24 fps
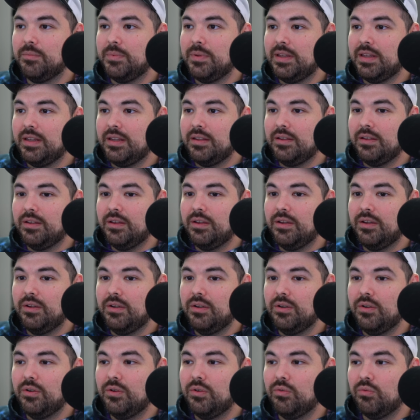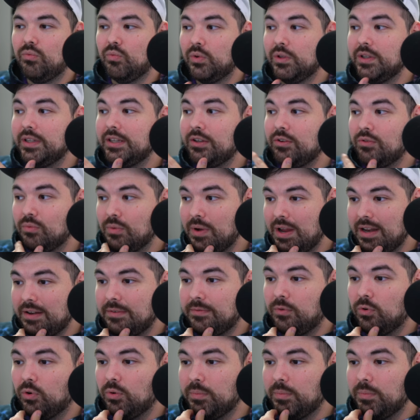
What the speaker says: be really great for